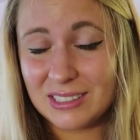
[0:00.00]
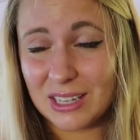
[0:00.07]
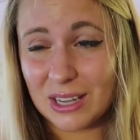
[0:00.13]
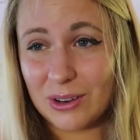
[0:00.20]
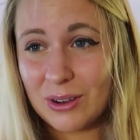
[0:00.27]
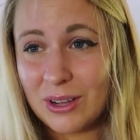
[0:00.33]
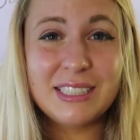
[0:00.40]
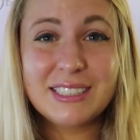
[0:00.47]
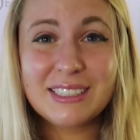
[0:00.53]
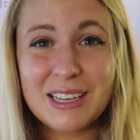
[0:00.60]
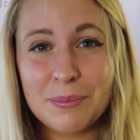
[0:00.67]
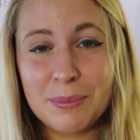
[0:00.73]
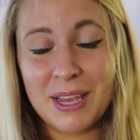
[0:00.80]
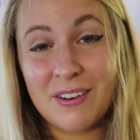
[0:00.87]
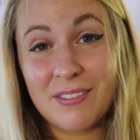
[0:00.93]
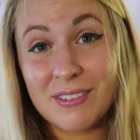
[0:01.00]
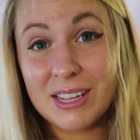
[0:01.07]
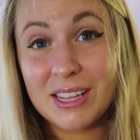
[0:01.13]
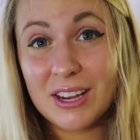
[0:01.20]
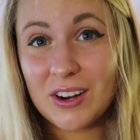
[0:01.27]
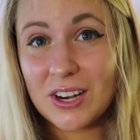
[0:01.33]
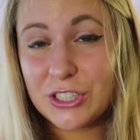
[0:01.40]
So this could be a
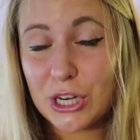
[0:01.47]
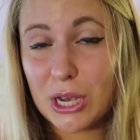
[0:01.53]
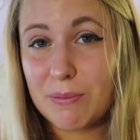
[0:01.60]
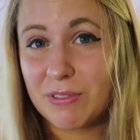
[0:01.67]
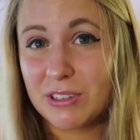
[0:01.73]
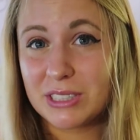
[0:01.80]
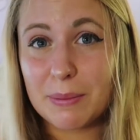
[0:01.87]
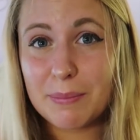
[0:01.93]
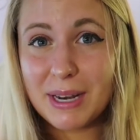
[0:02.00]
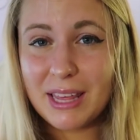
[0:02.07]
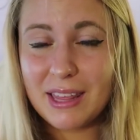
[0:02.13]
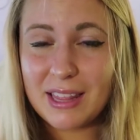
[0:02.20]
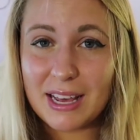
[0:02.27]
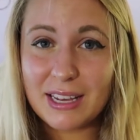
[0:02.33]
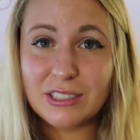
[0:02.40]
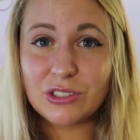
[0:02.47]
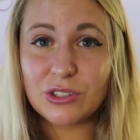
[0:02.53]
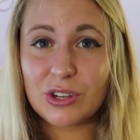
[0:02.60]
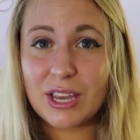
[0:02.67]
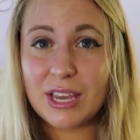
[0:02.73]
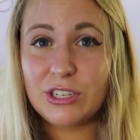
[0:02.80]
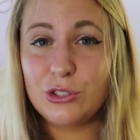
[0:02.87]
really great job for somebody that is
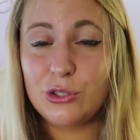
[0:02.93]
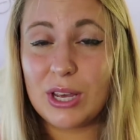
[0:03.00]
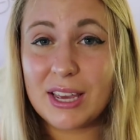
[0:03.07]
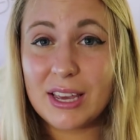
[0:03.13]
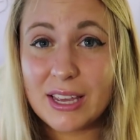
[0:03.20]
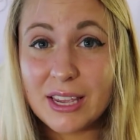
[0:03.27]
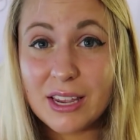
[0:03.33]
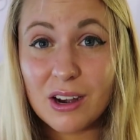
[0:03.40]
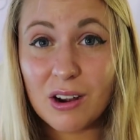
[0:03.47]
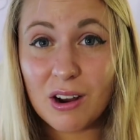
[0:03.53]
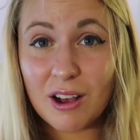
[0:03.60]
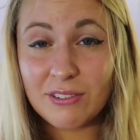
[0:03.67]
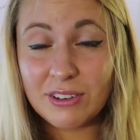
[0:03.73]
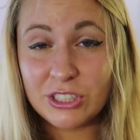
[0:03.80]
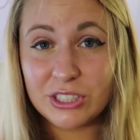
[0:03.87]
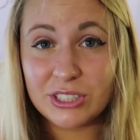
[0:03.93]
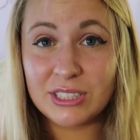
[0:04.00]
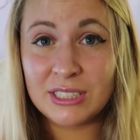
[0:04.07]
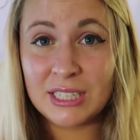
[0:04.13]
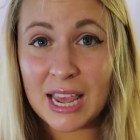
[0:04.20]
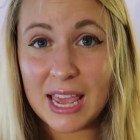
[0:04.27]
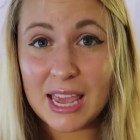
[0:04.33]
looking to take a year off and just
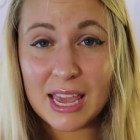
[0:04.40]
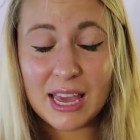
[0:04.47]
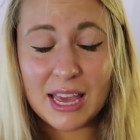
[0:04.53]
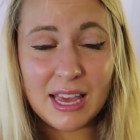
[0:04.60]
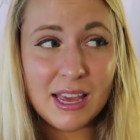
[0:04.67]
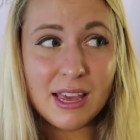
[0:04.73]
stay